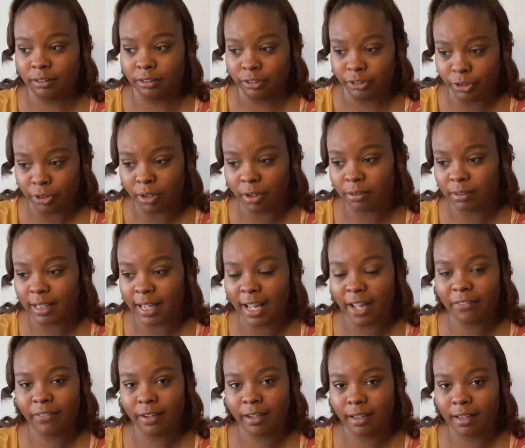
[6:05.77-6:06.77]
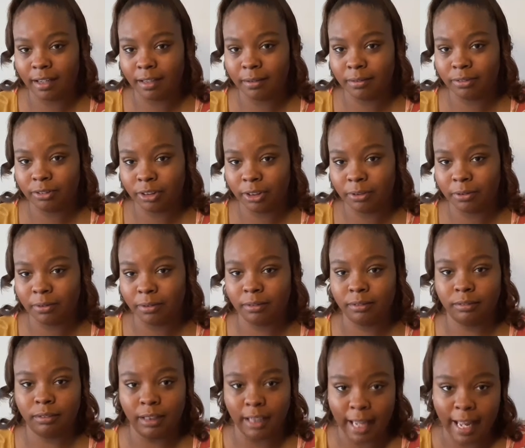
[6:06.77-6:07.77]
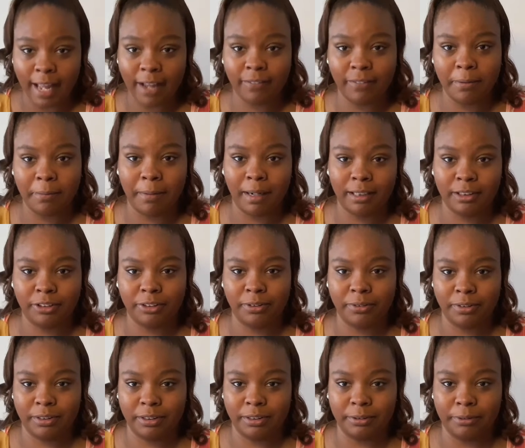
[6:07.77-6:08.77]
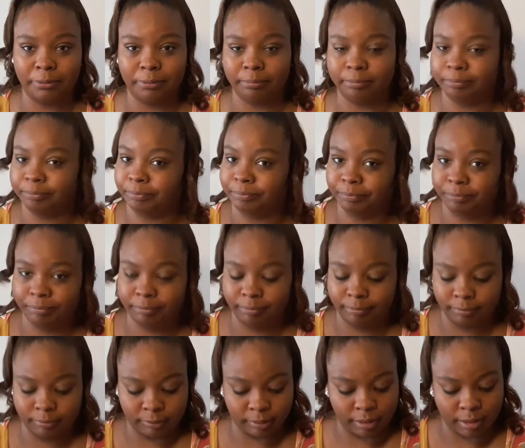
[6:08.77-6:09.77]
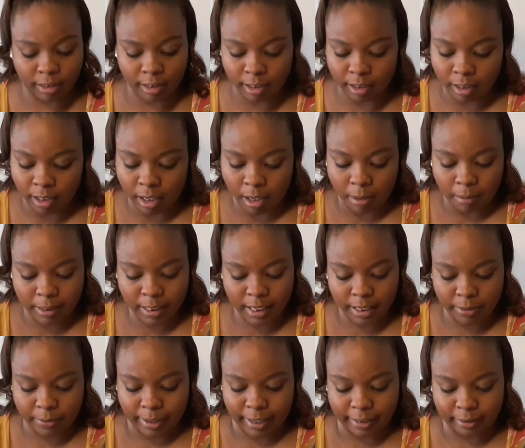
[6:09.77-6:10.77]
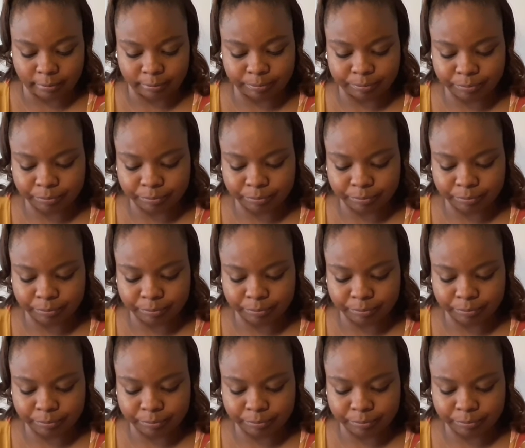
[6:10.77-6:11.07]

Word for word: you gonna laugh at her joke, laugh at my jokes too. But anyway,